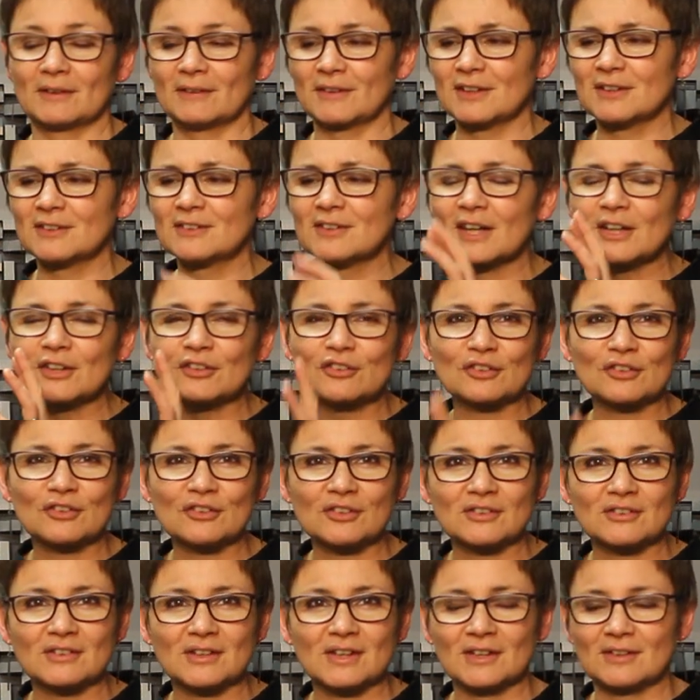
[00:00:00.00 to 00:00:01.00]
The attention
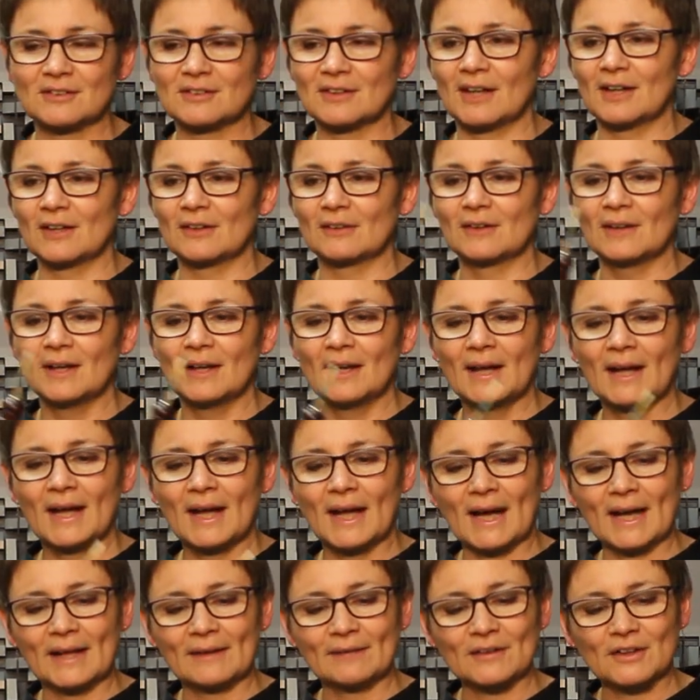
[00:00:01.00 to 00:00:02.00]
to detail
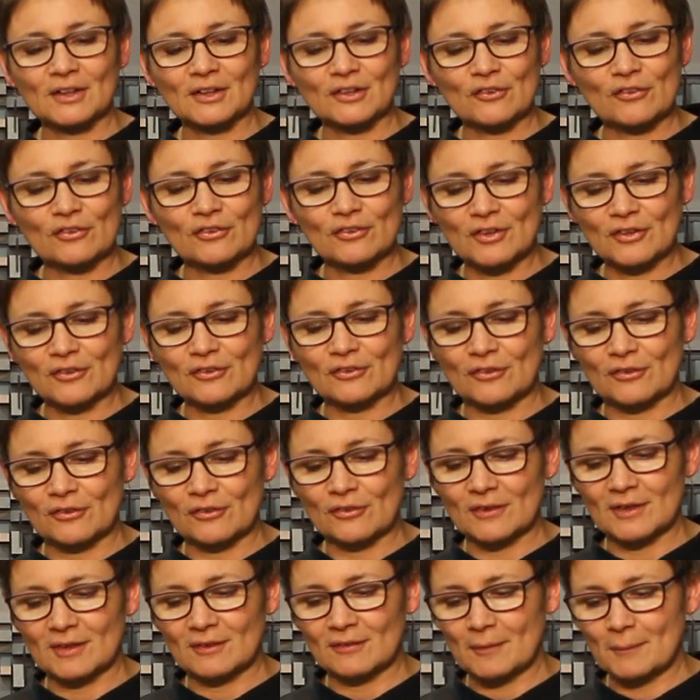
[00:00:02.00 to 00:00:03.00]
and the
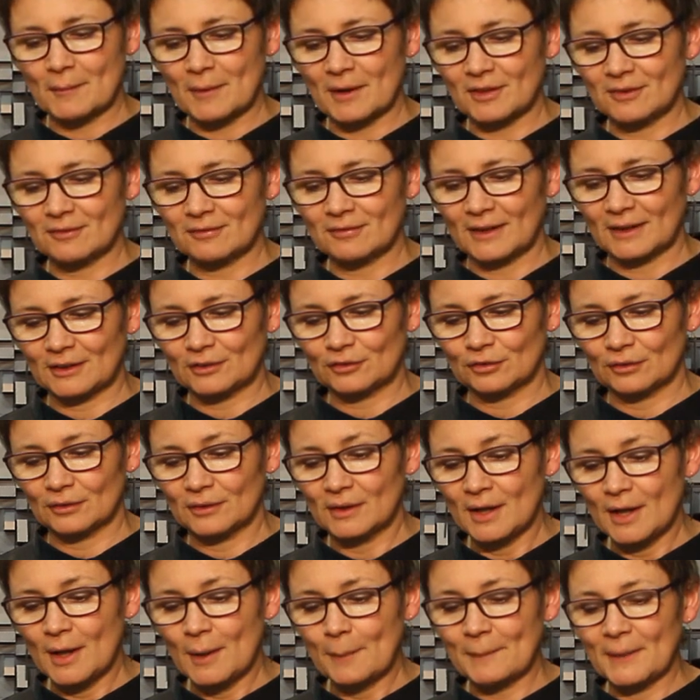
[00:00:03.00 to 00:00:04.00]
consistency of the manufacturer
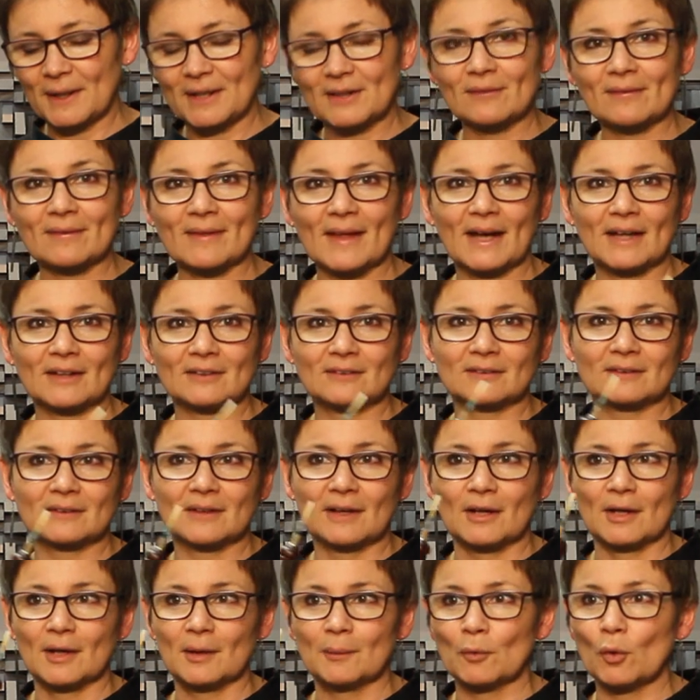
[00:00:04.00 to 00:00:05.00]
means that
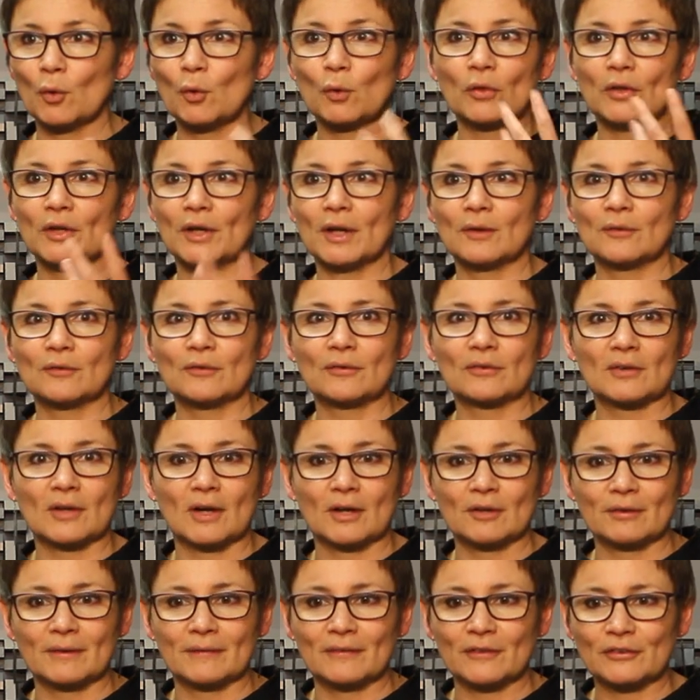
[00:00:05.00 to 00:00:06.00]
all the notes
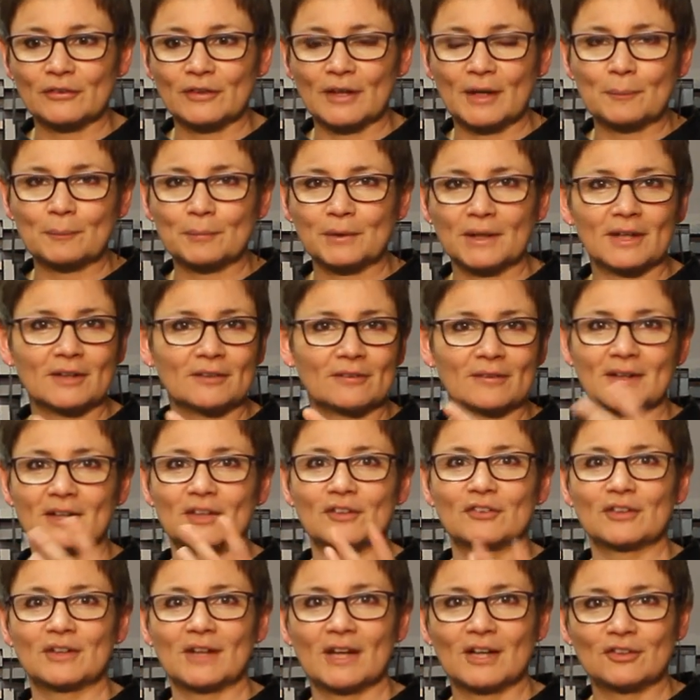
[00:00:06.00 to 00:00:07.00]
are in the same place, the
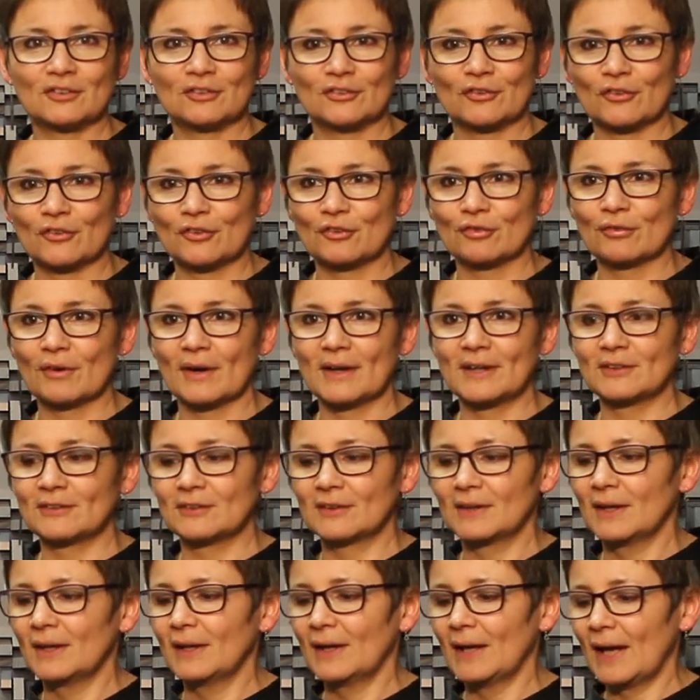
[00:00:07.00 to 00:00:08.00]
intonation's
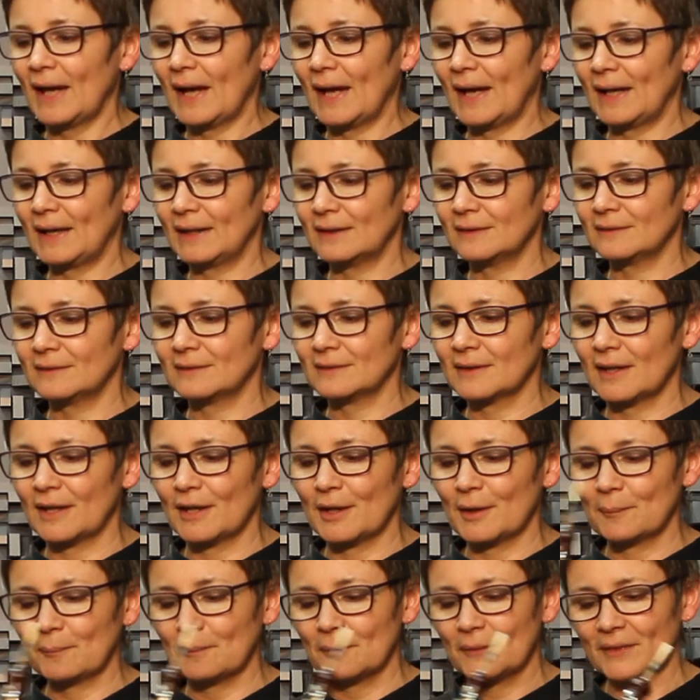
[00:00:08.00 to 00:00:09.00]
great, and
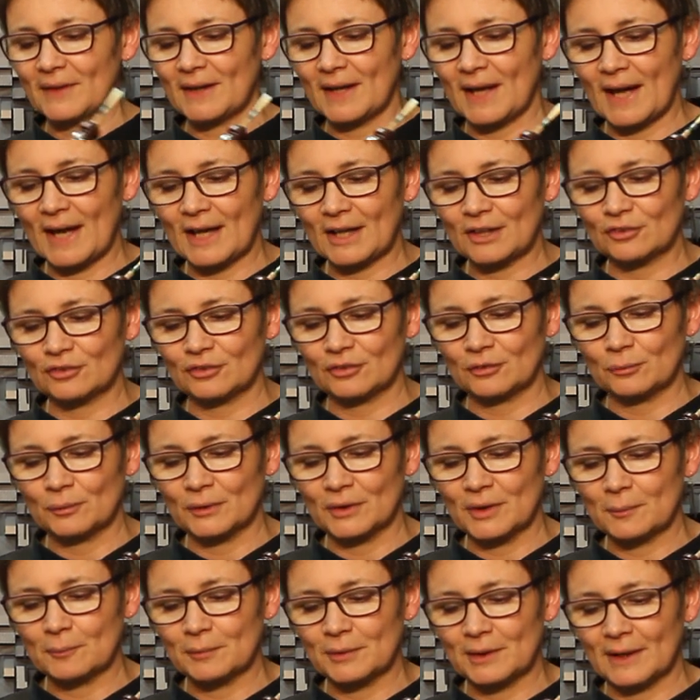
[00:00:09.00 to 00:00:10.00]
the action
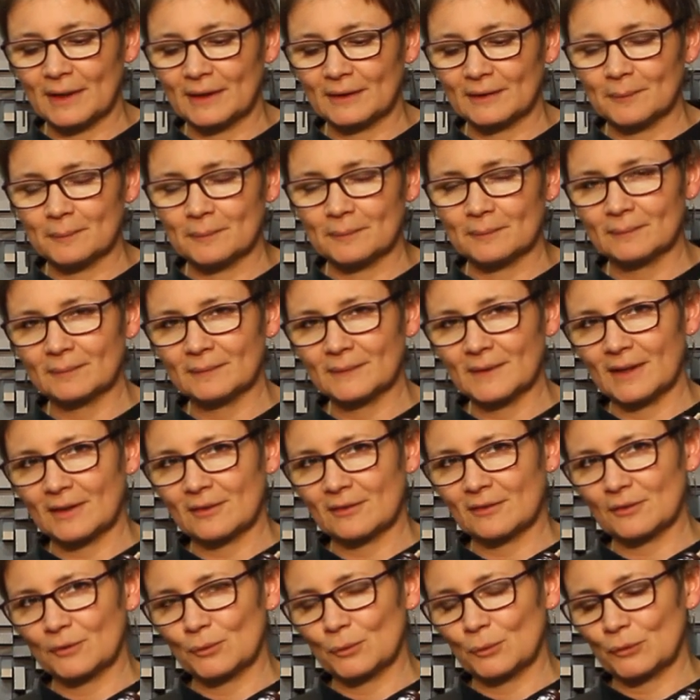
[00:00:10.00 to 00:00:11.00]
when I'm playing them,
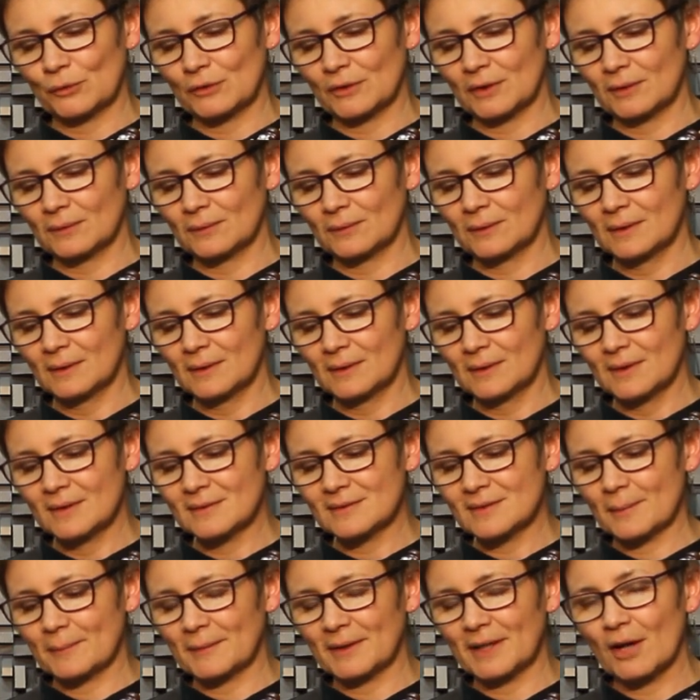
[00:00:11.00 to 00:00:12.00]
that's also
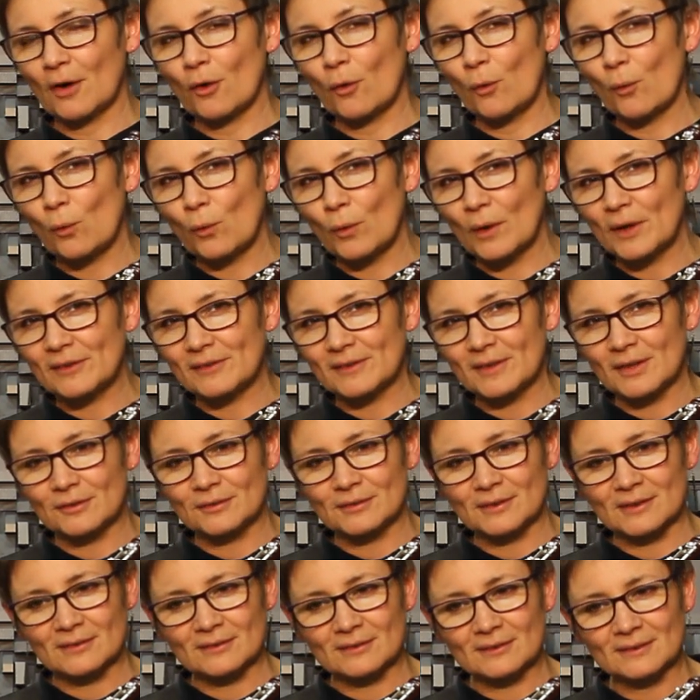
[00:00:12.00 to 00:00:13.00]
something I always
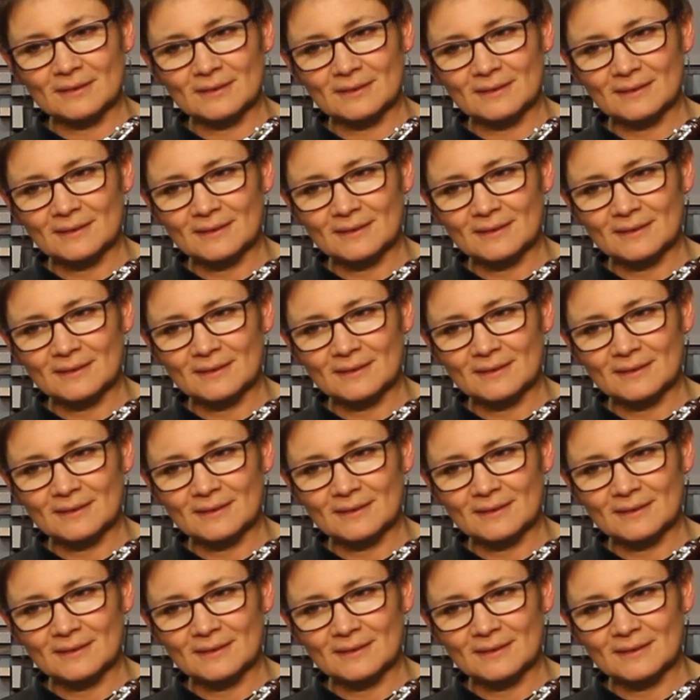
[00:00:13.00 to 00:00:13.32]
notice.